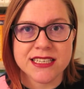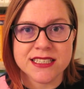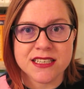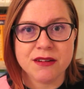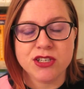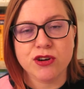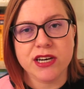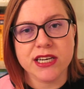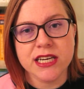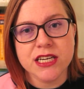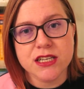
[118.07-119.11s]
and so I
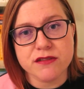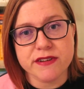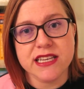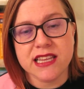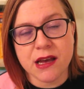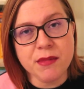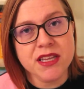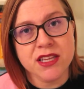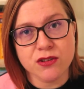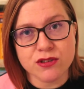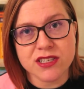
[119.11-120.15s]
try to read them in
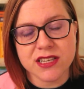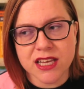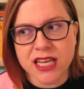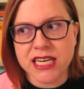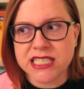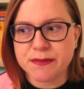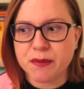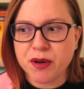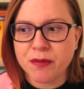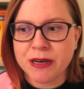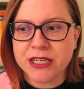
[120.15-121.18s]
the order that they need to be
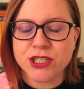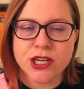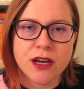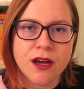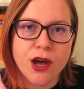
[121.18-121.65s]
published.